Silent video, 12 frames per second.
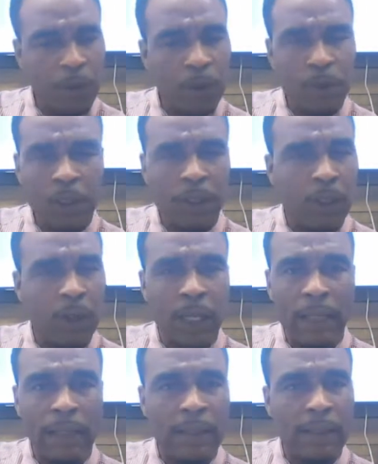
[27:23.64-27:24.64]
pretty much
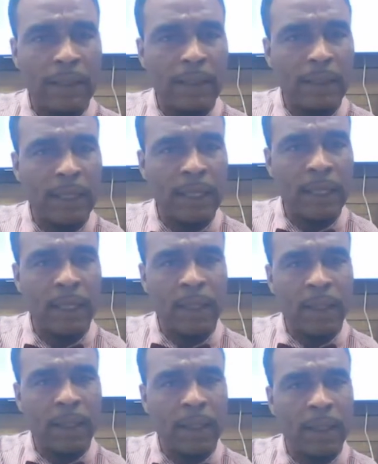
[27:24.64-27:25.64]
all I needed to say.
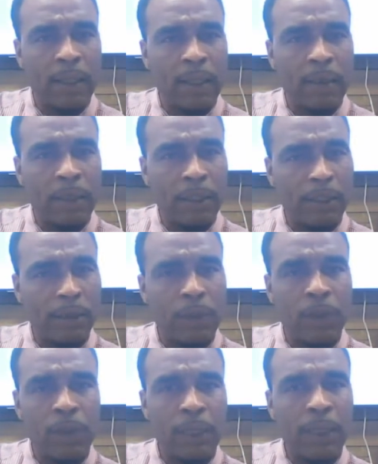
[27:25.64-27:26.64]
I just
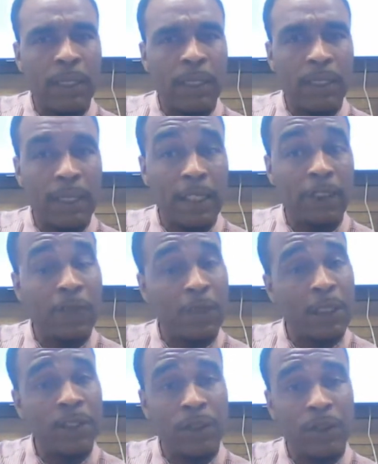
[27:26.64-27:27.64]
wanted to make that announcement
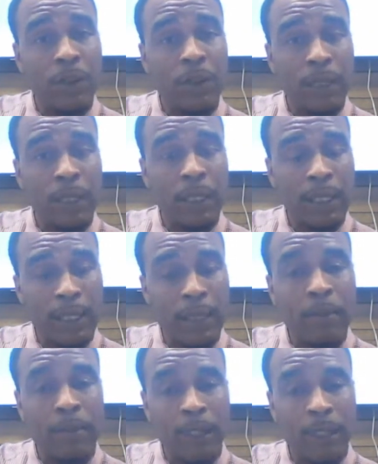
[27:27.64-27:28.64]
to let you know that I am